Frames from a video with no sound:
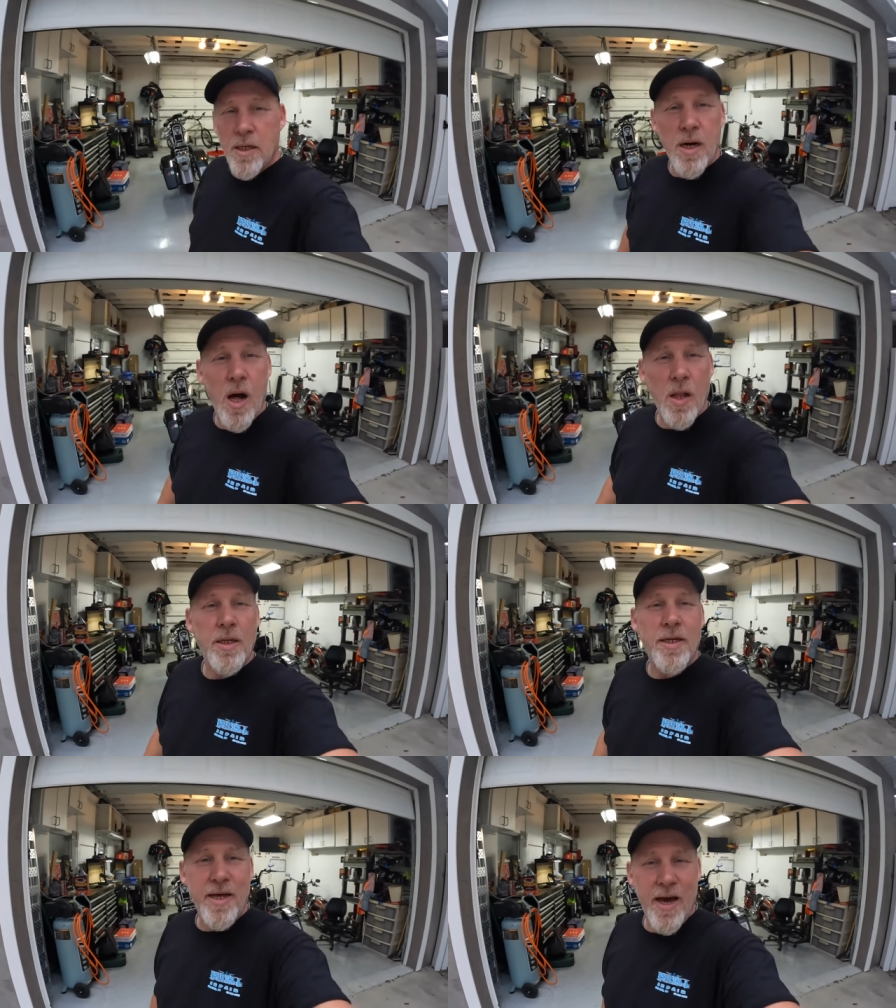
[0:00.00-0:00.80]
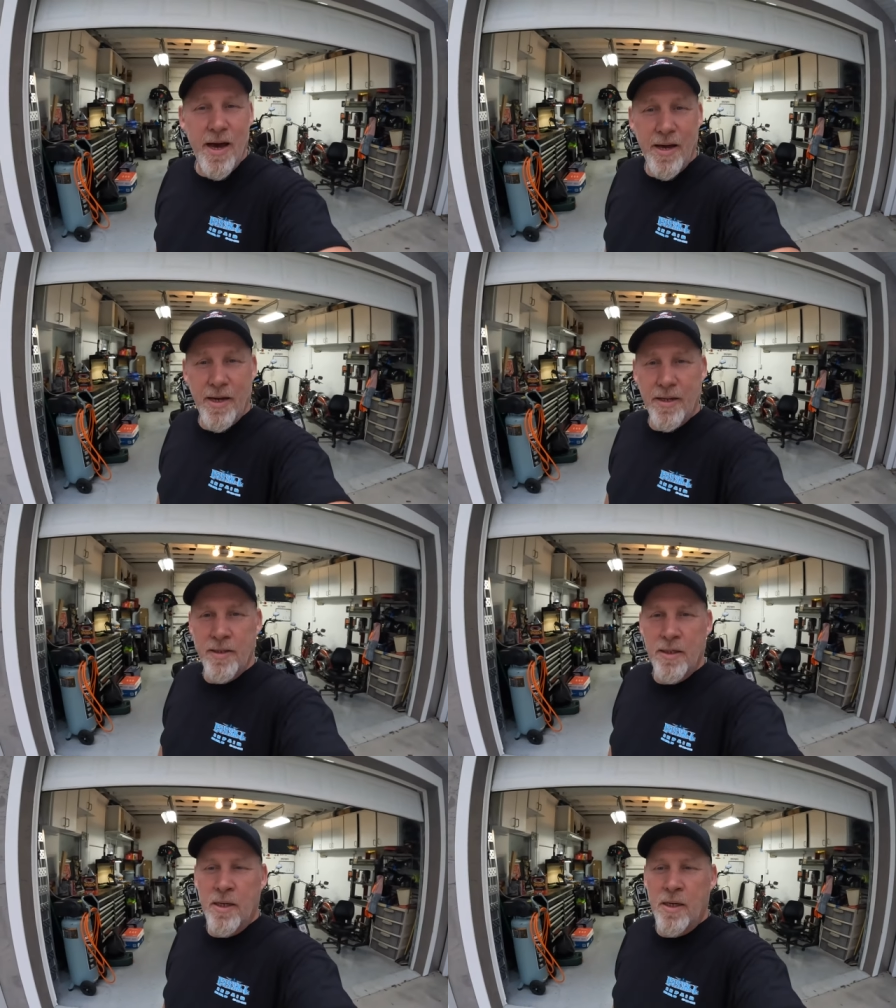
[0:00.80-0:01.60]
call it a day.
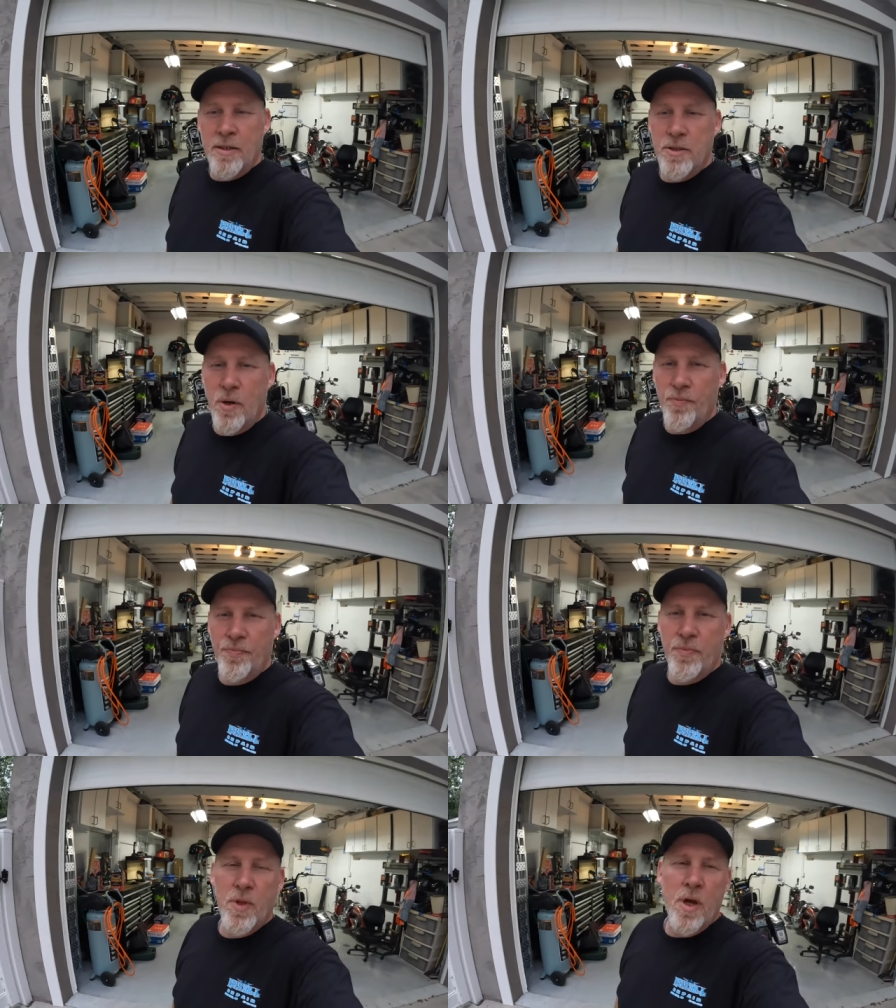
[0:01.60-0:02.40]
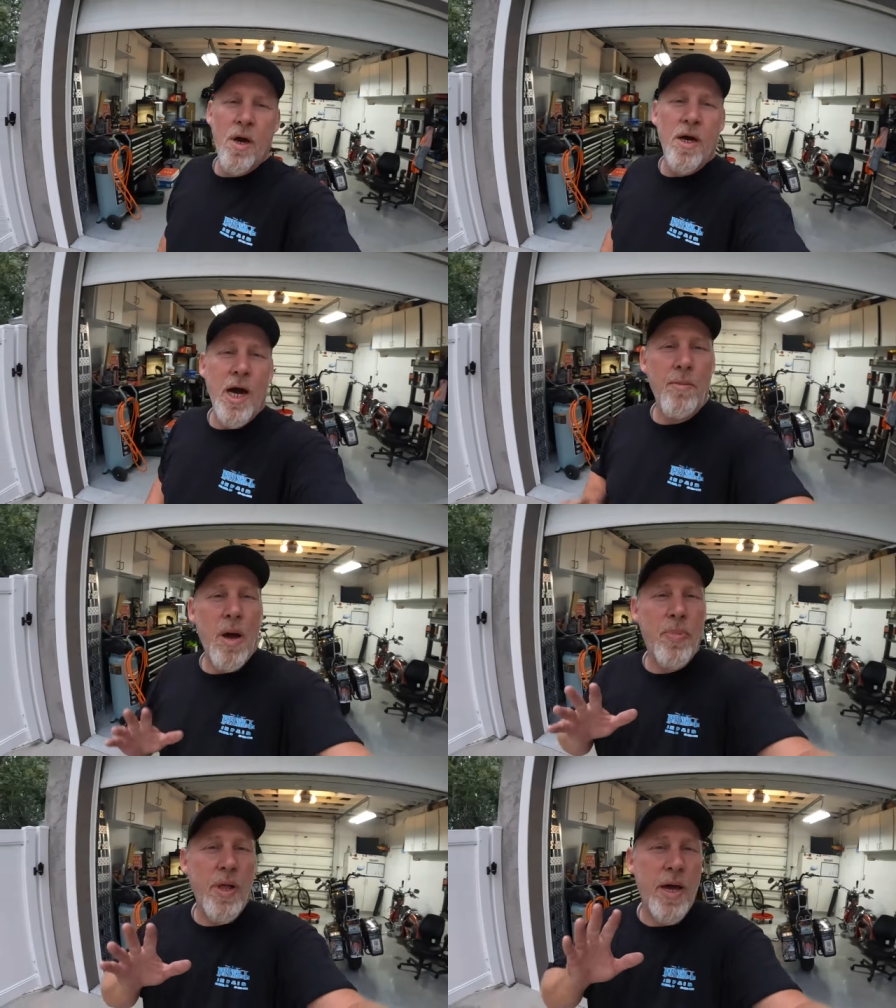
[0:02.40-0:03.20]
So kind of
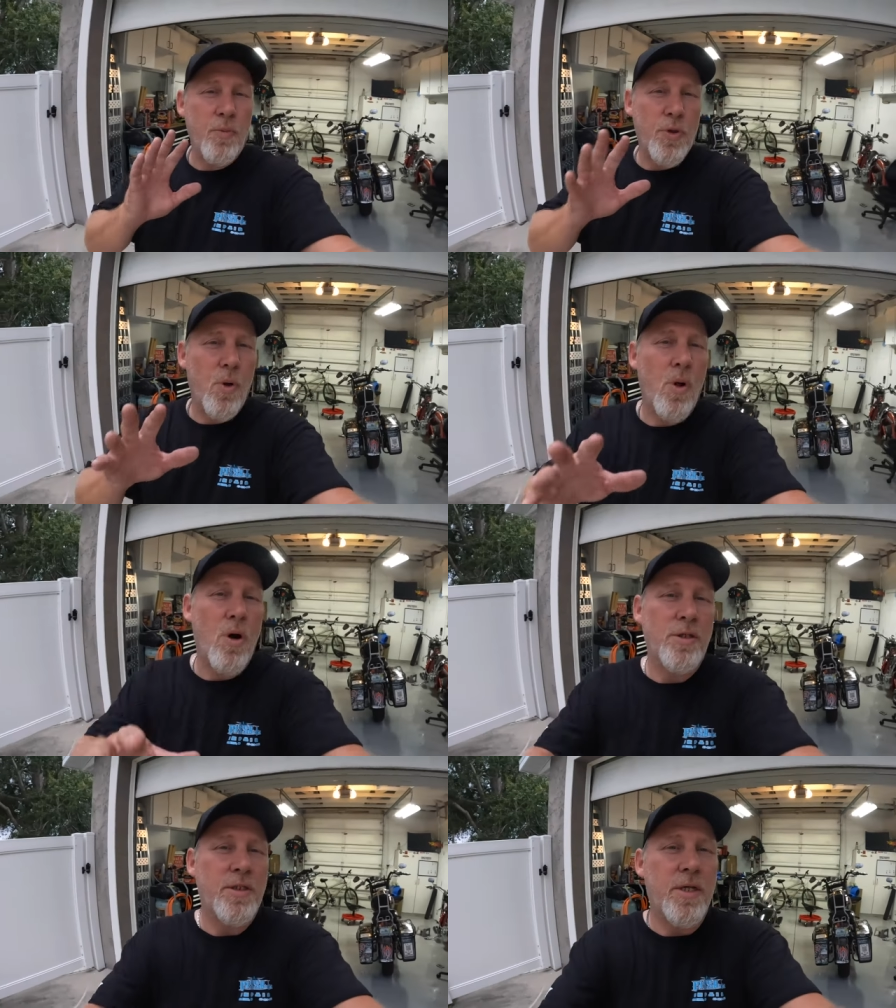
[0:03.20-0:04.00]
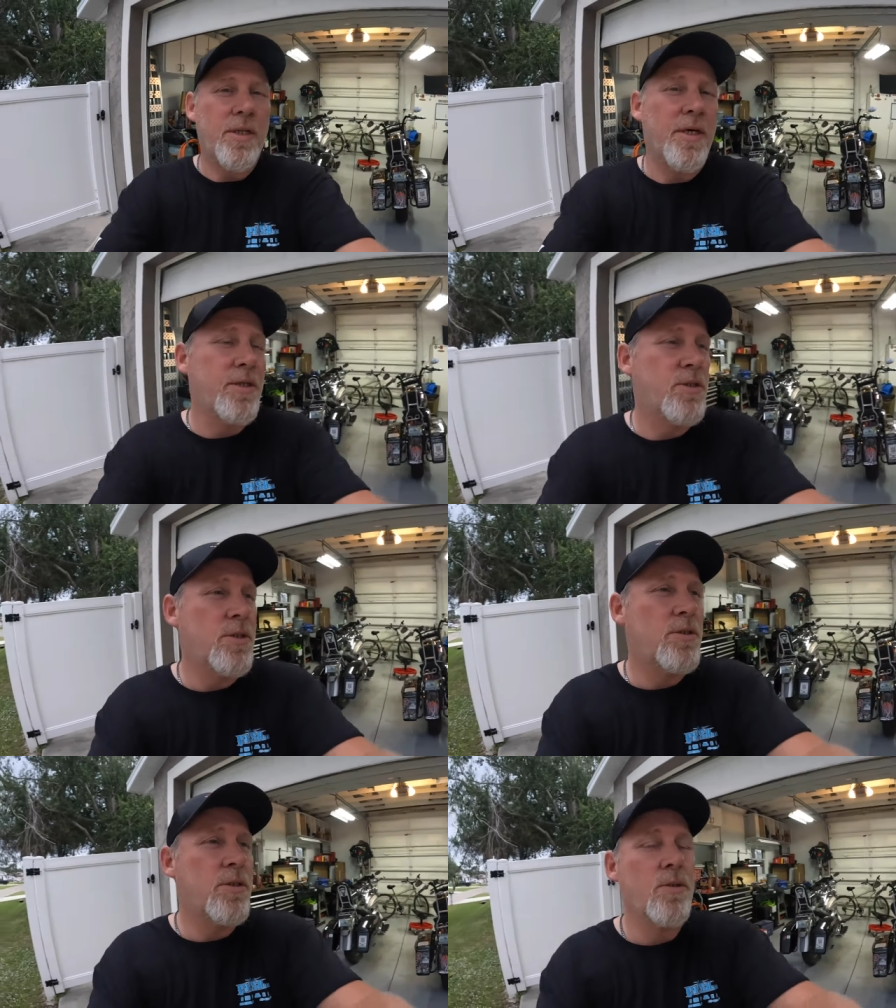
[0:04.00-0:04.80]
my plan with the whole R C thing,
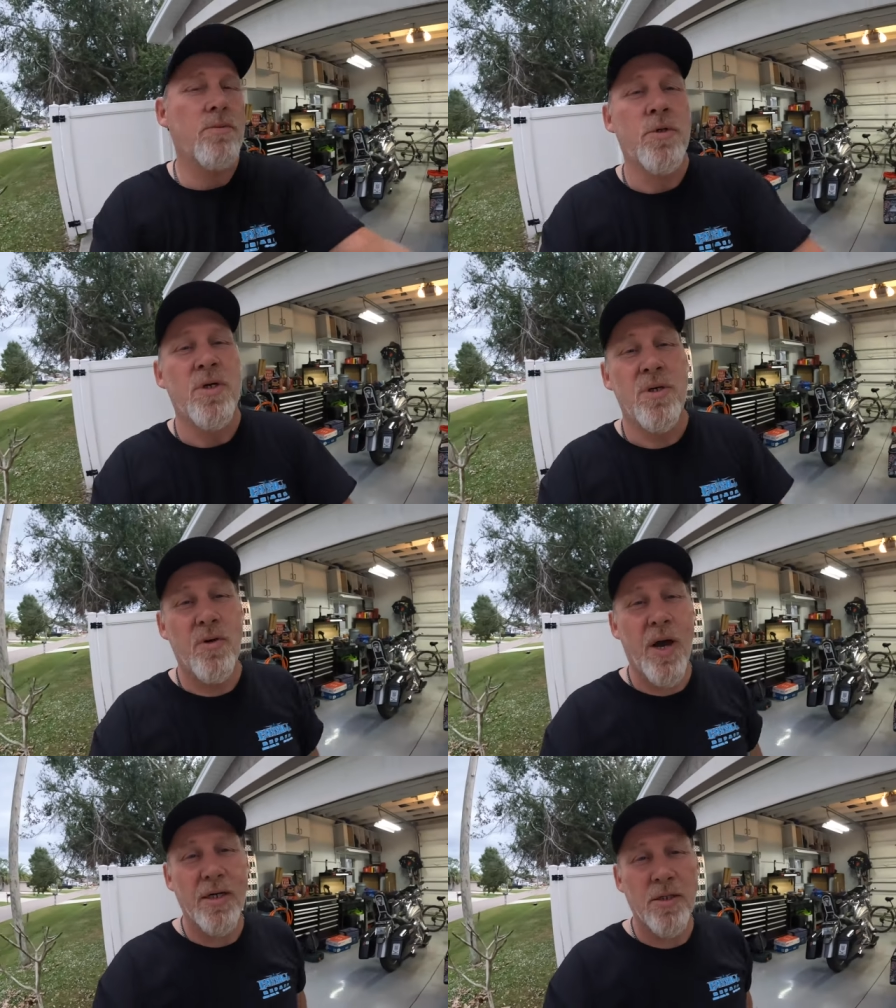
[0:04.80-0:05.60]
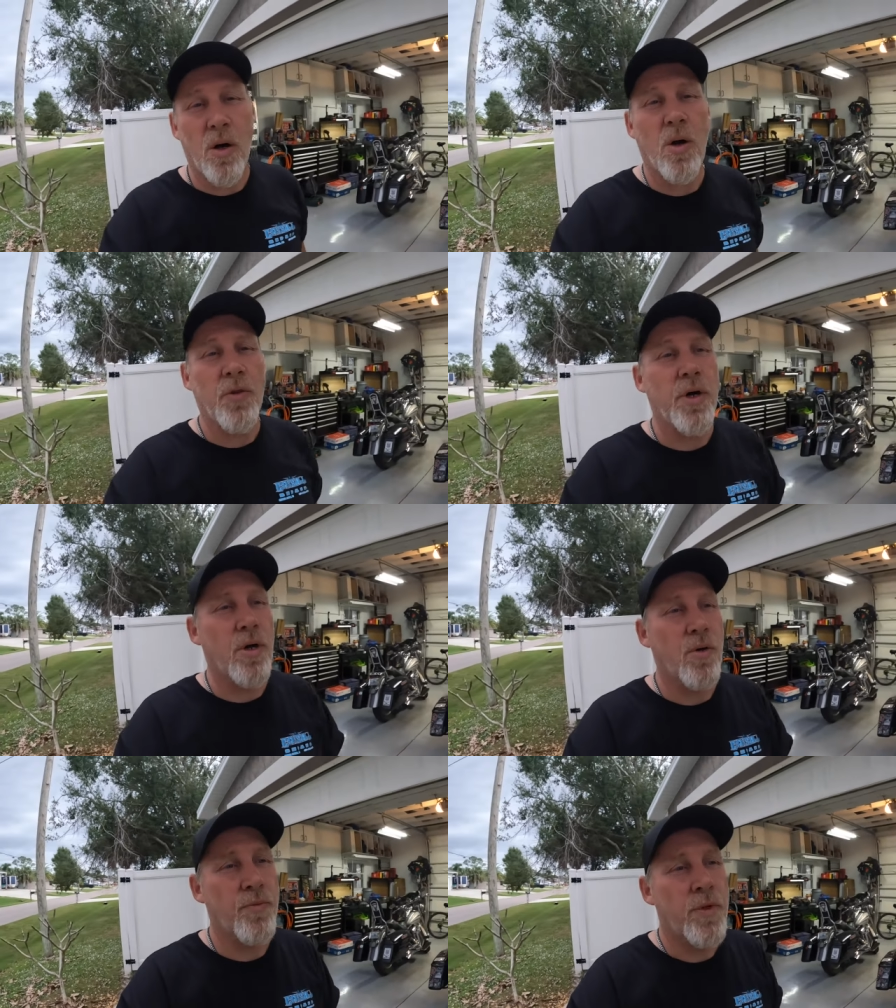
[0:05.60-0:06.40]
just so you guys all
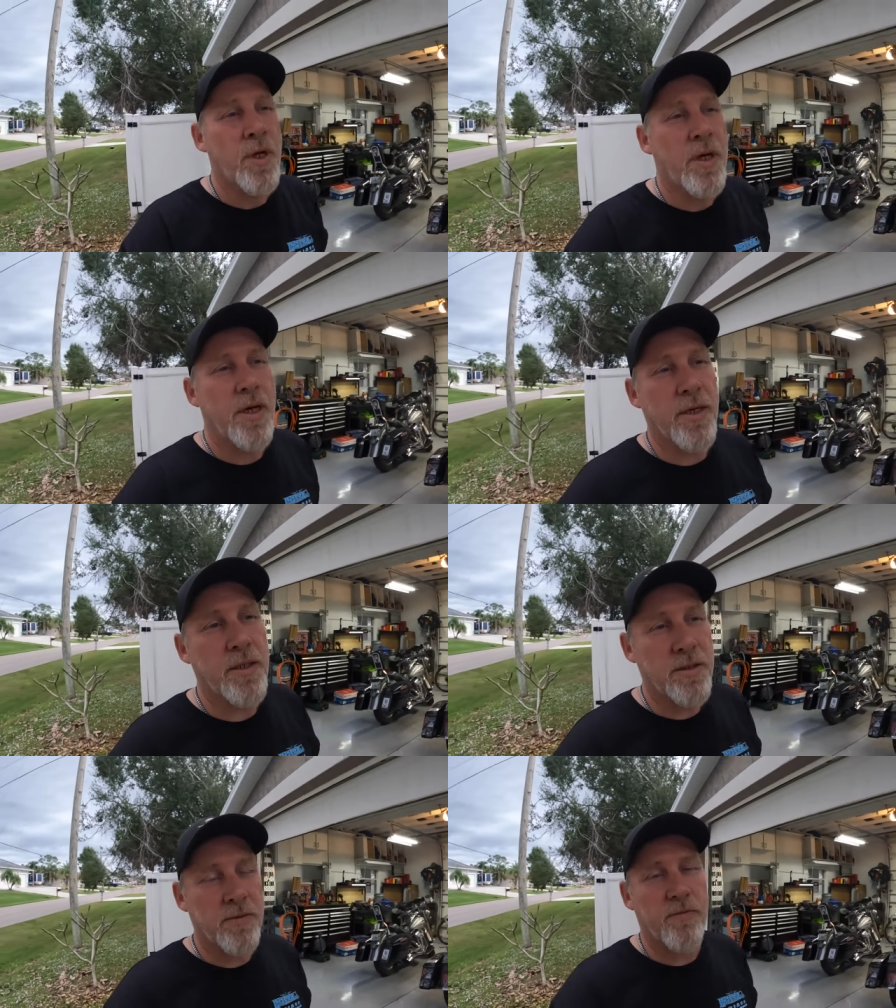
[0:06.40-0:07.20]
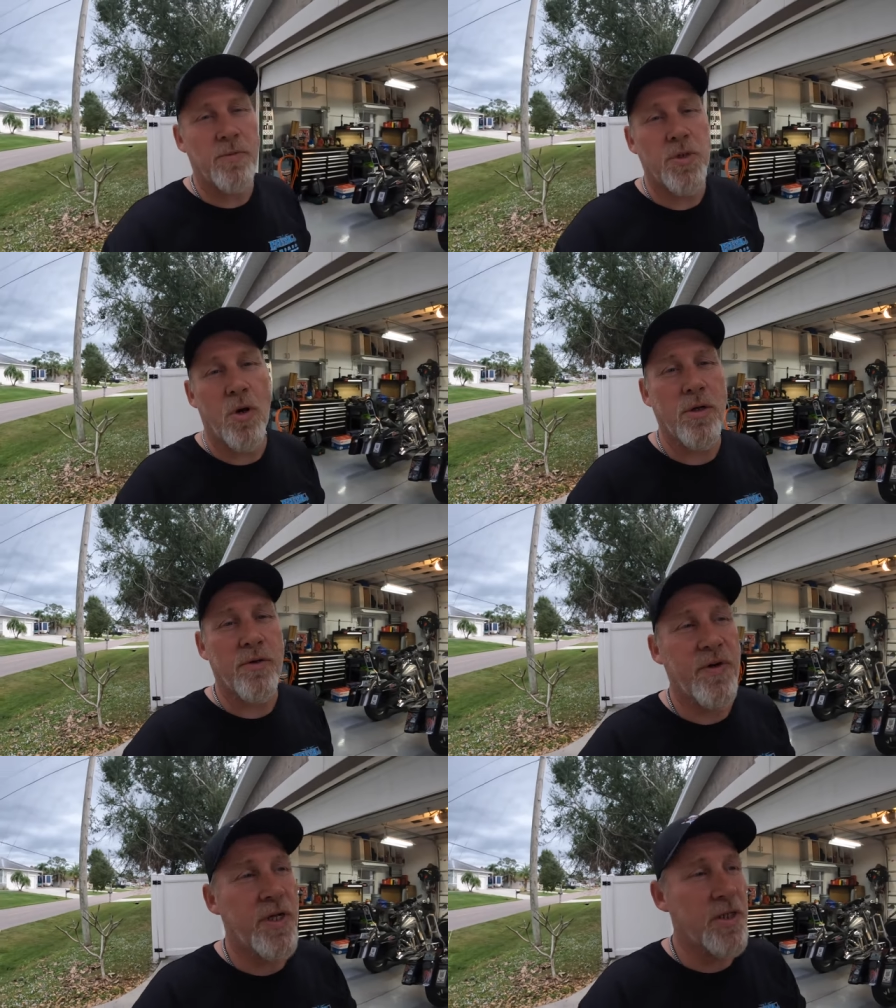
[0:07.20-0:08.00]
know, is from start
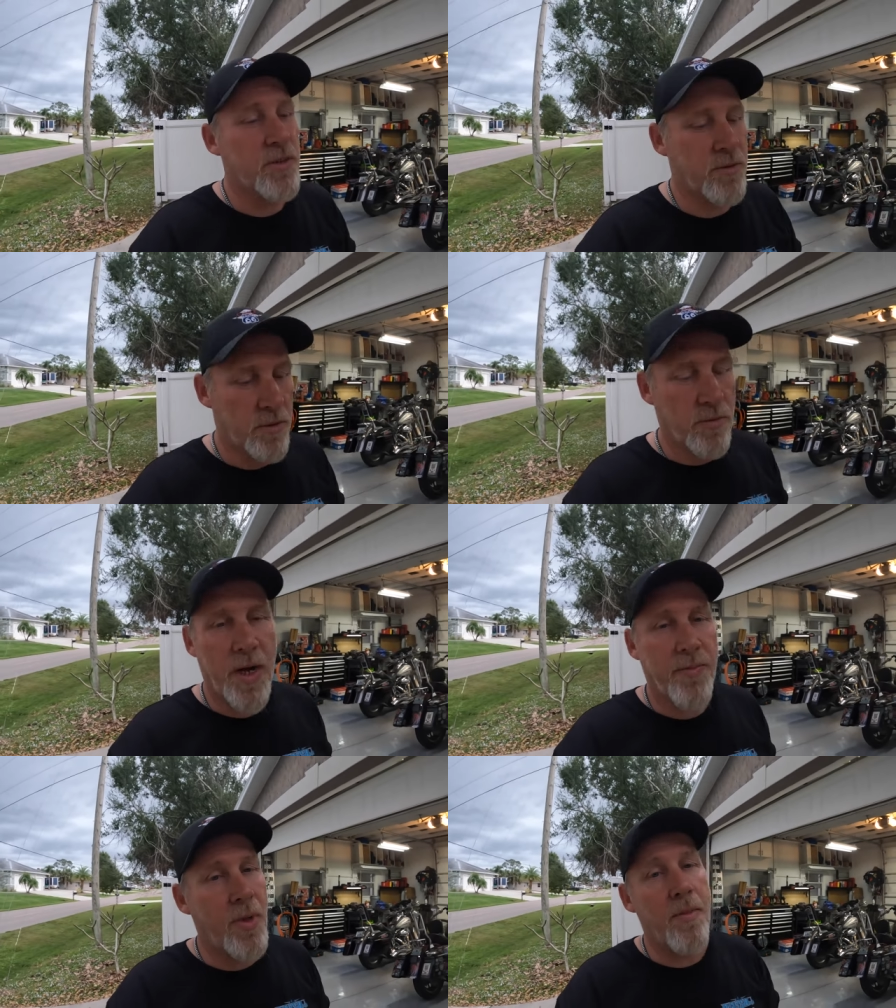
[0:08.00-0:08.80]
to finish, right?